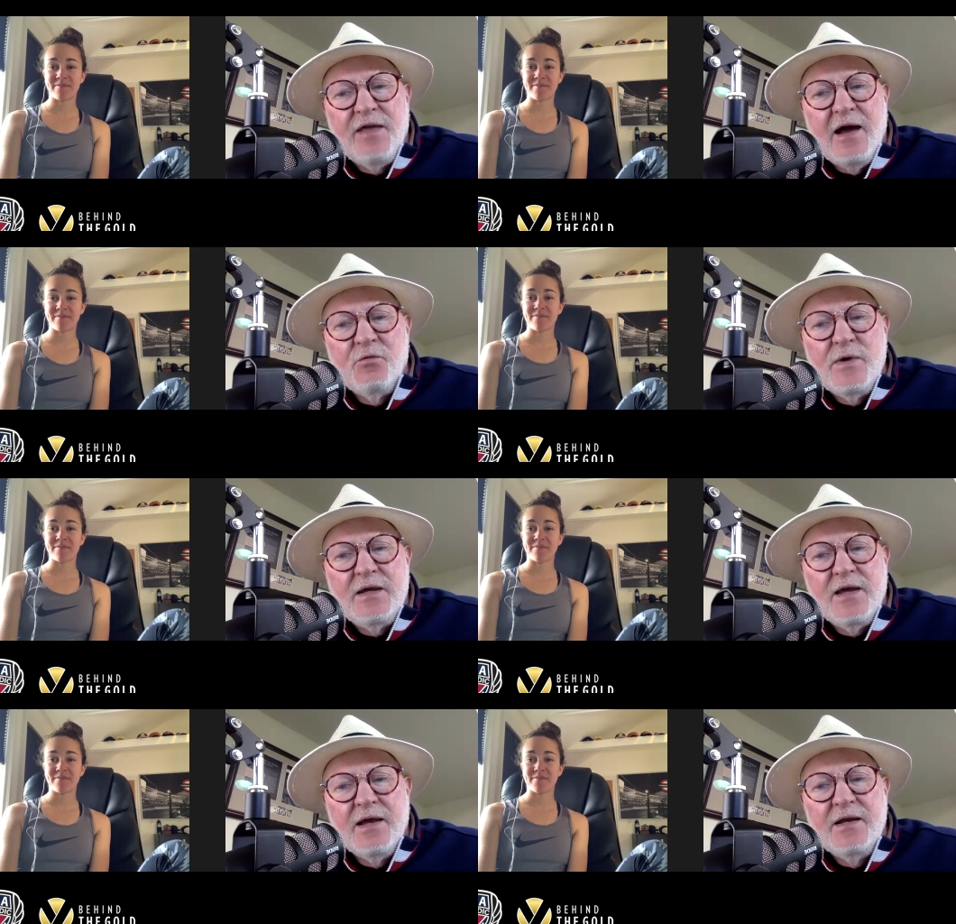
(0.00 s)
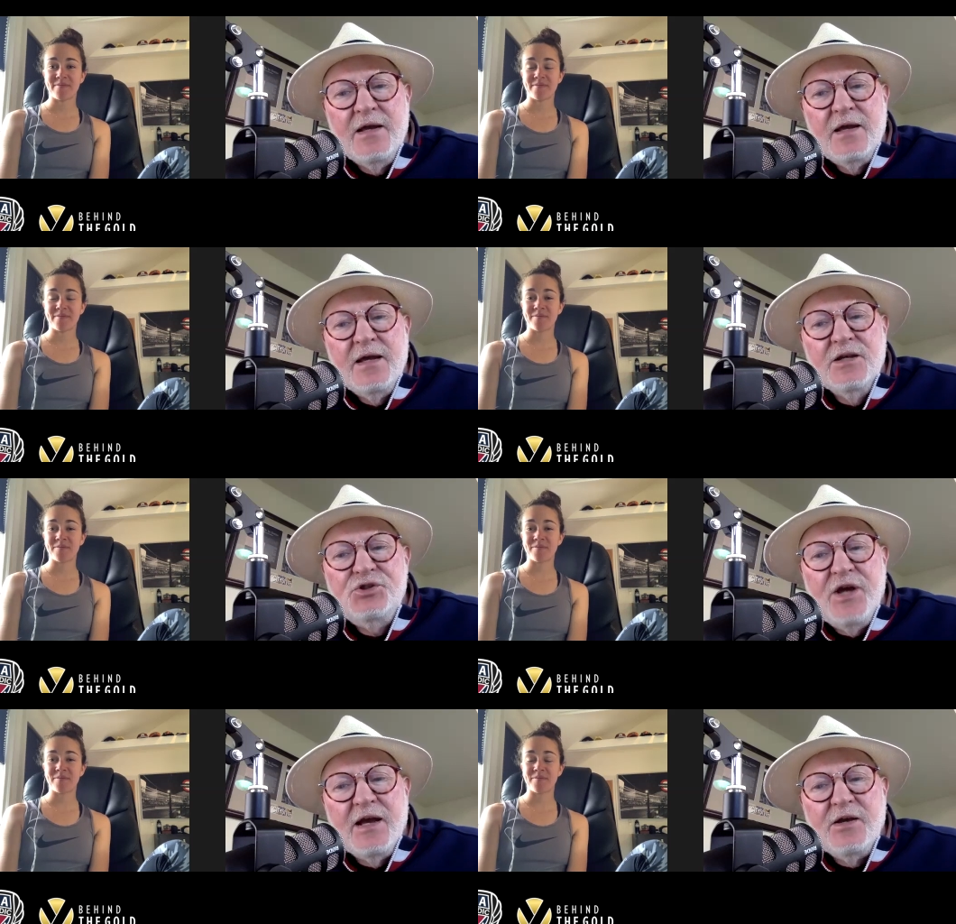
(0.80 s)
Speaker 1: that weekend in
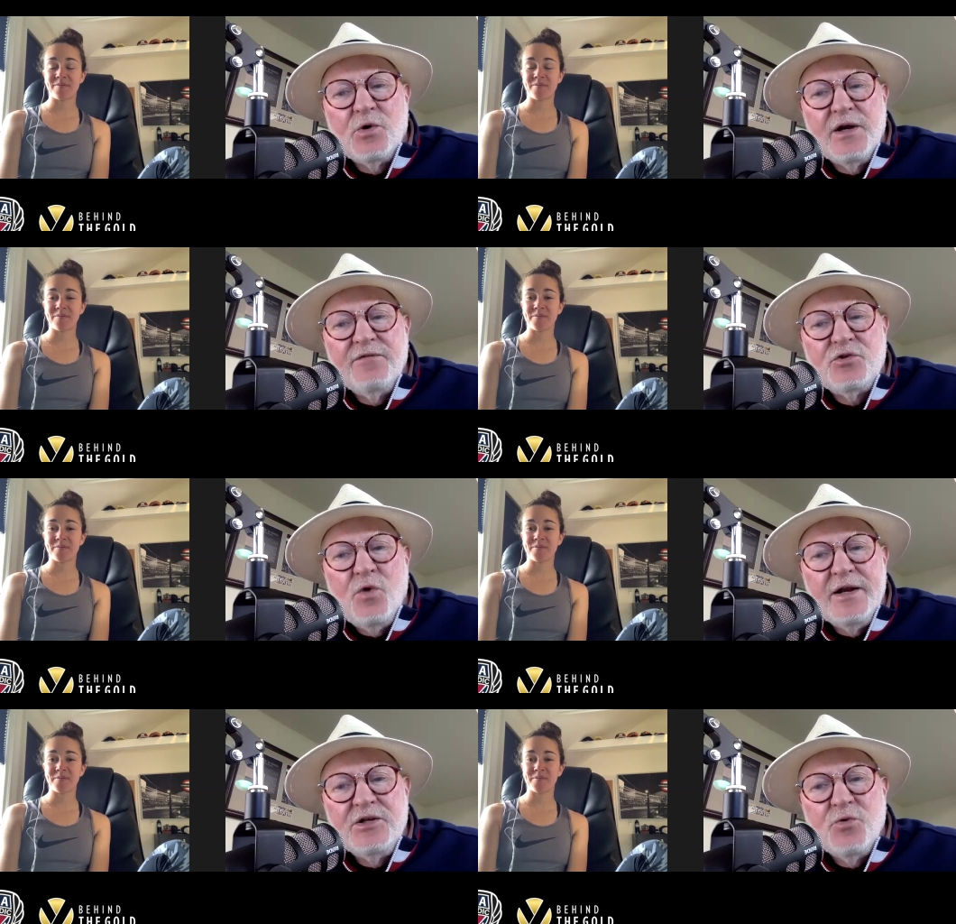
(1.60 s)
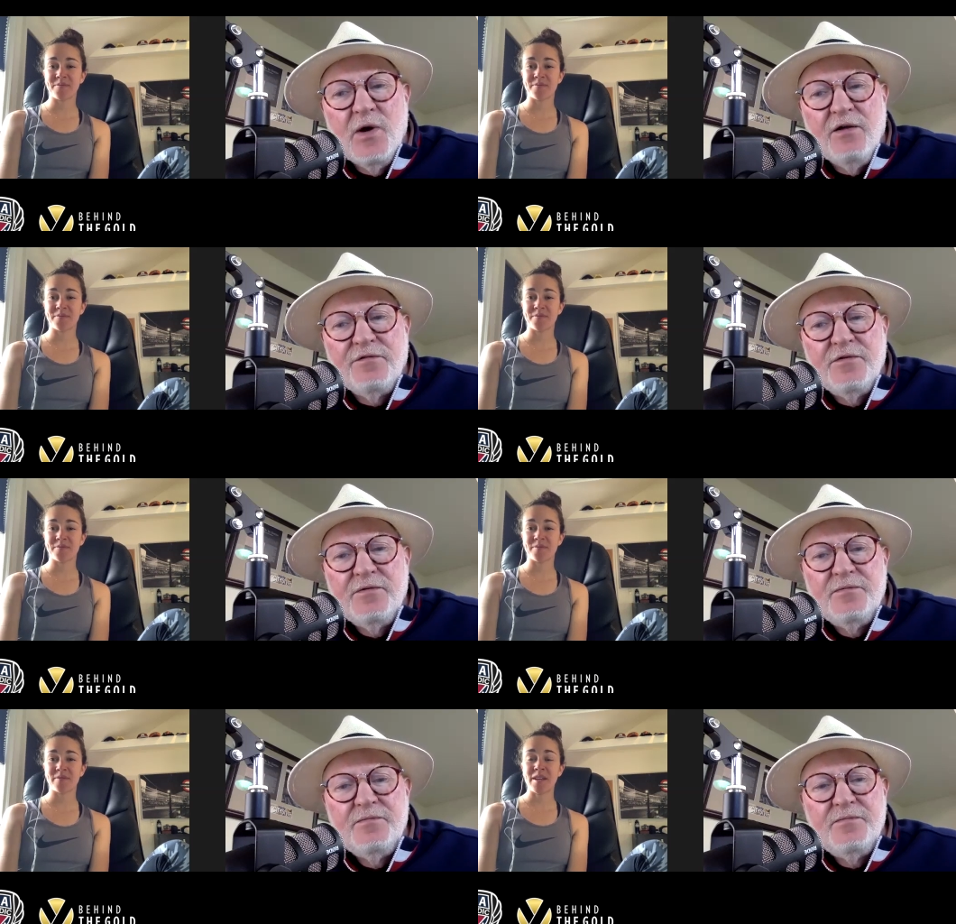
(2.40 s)
January of 2012?
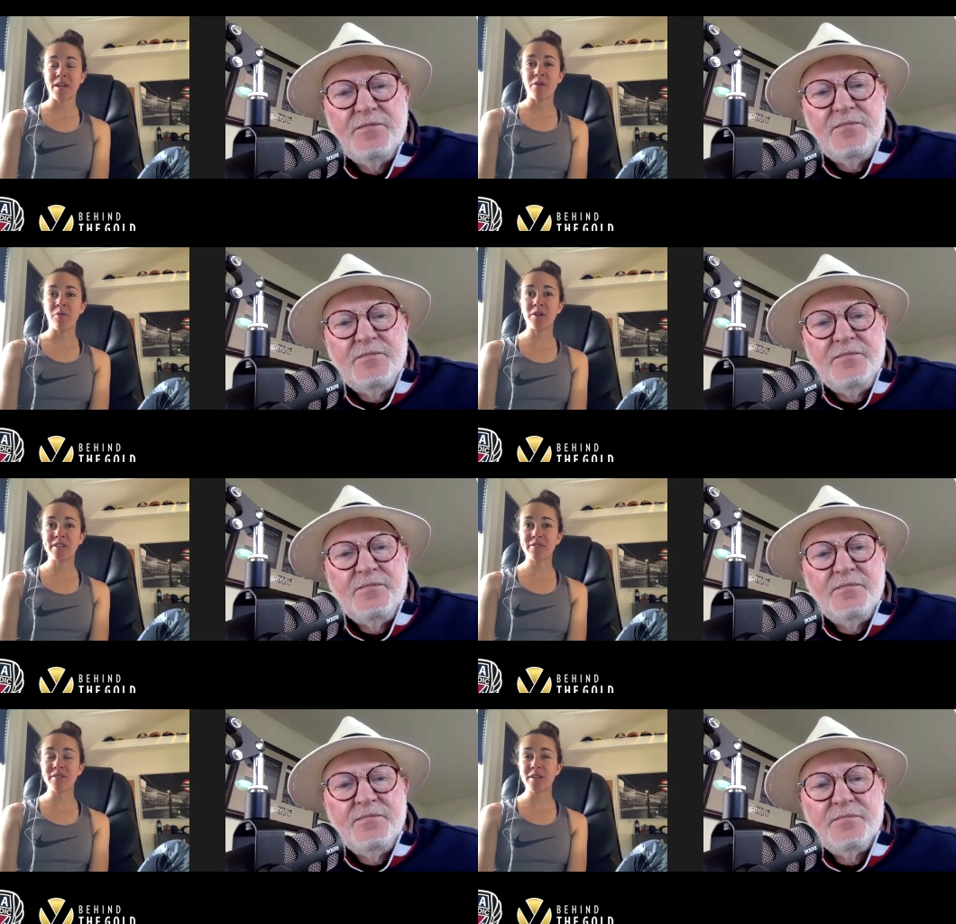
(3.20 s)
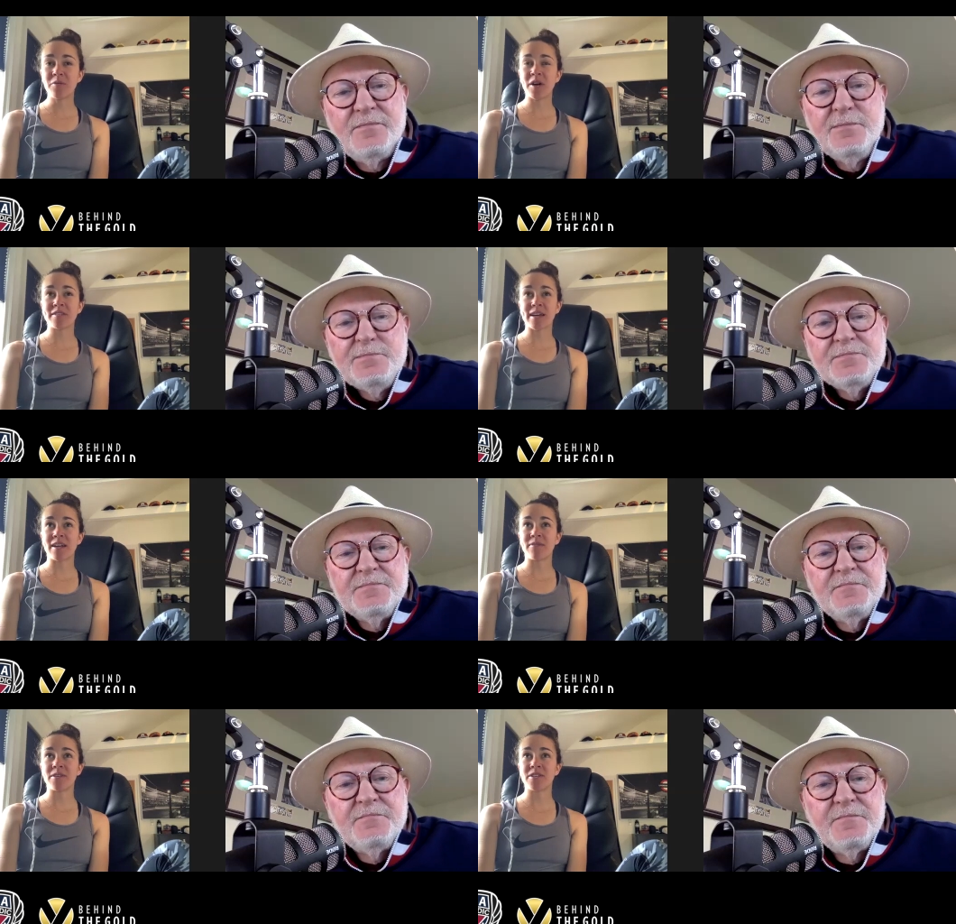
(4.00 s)
Speaker 2: Well, it definitely was
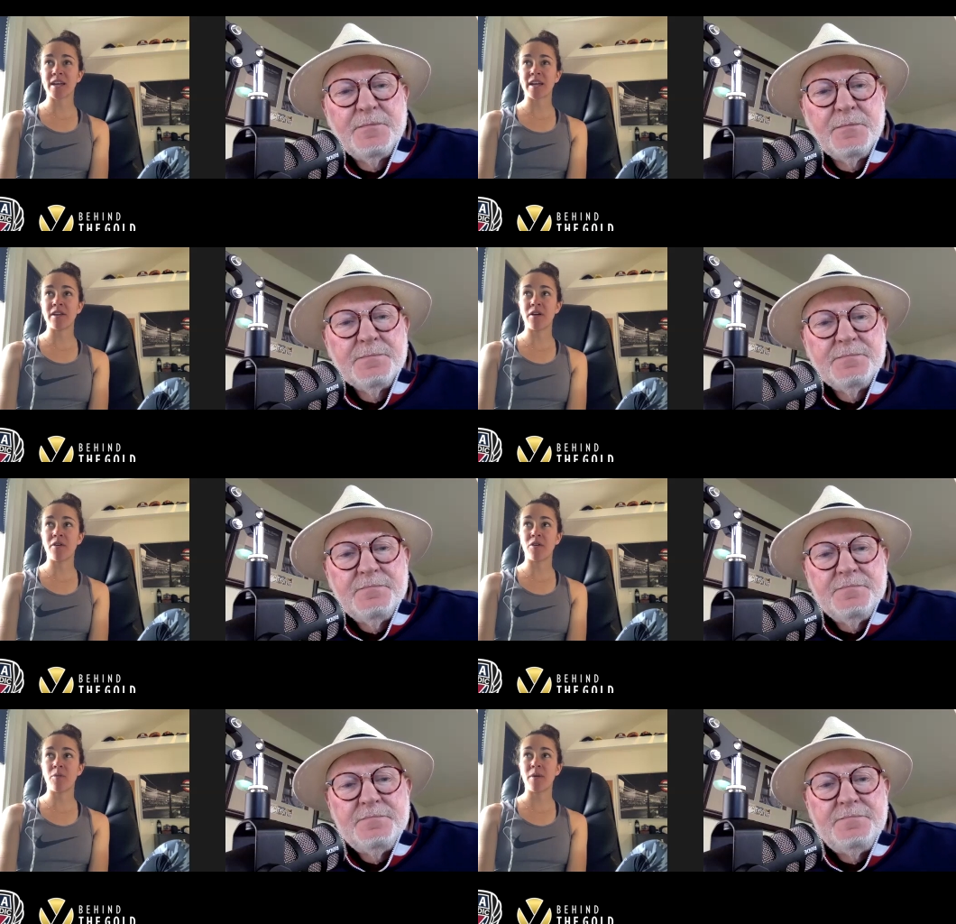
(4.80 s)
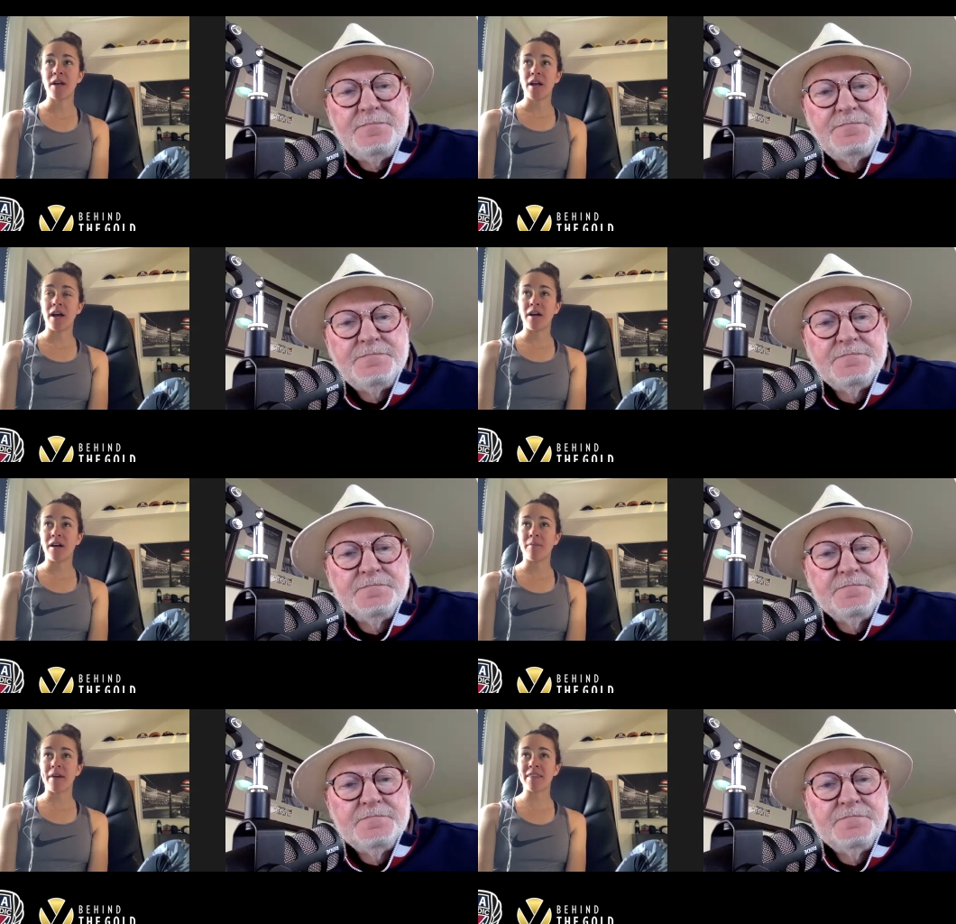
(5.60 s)
kind of our second home.
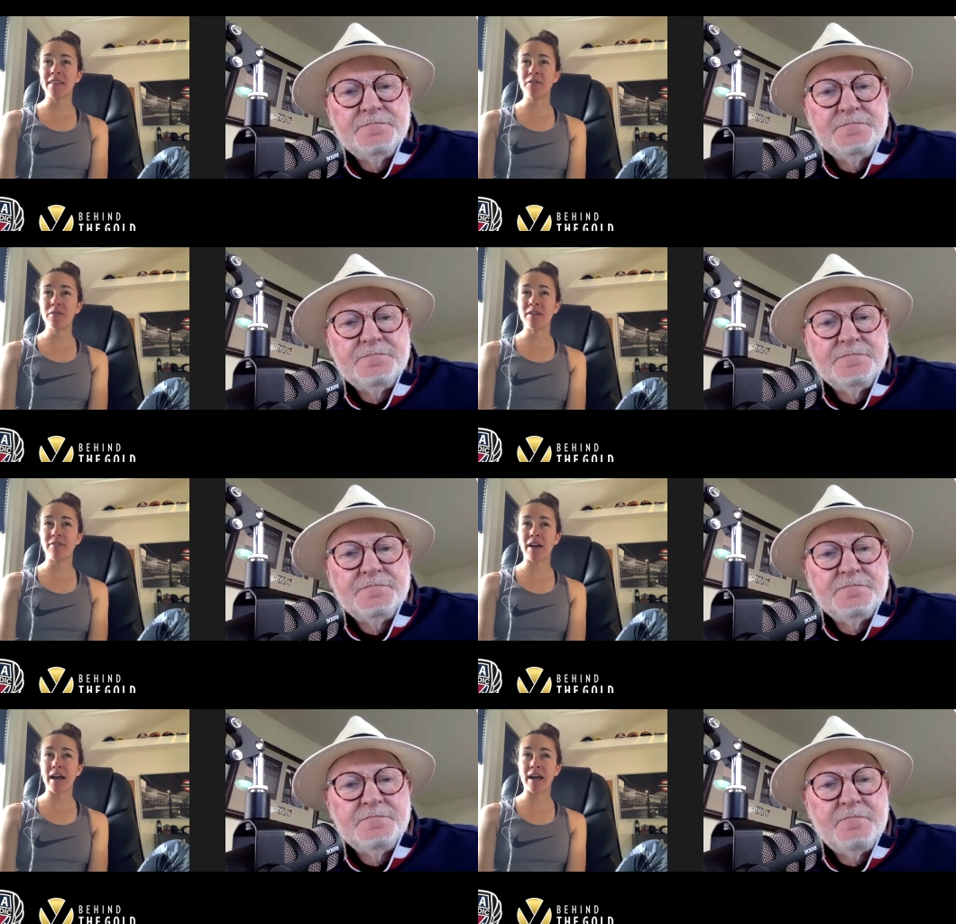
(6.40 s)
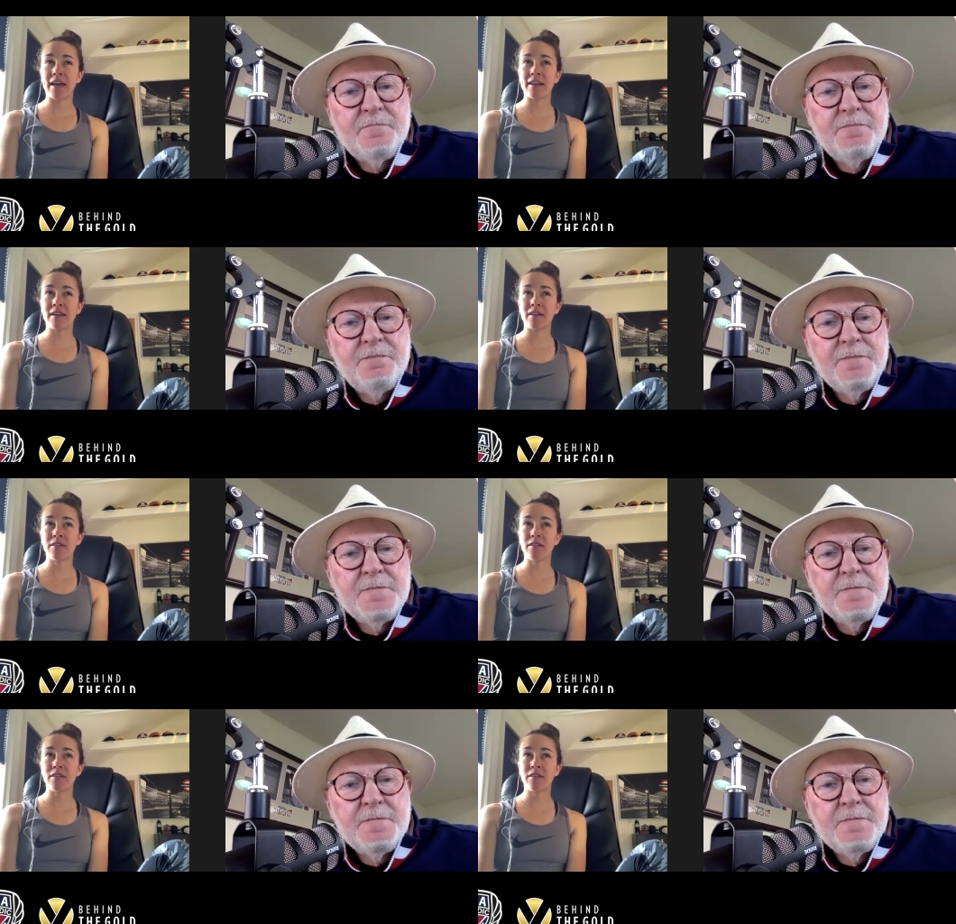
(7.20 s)
Um, I think we've had